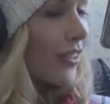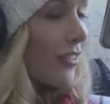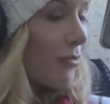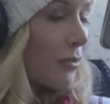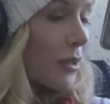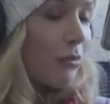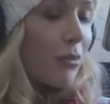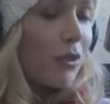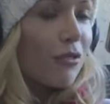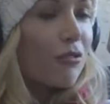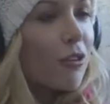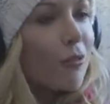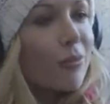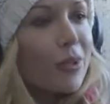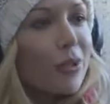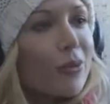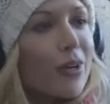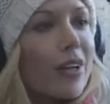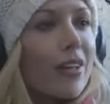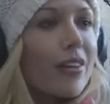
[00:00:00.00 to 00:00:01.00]
I've been
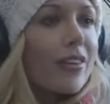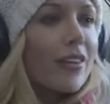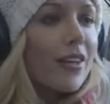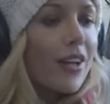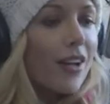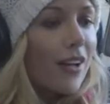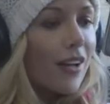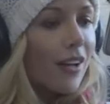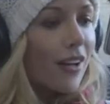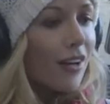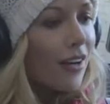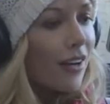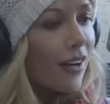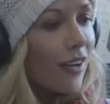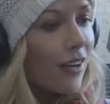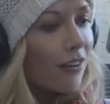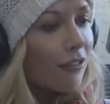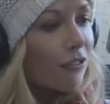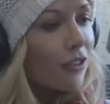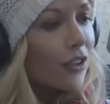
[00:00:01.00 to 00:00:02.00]
performing with
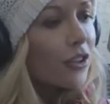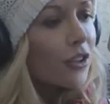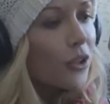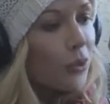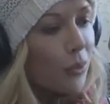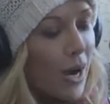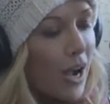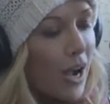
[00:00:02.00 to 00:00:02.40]
for a little while.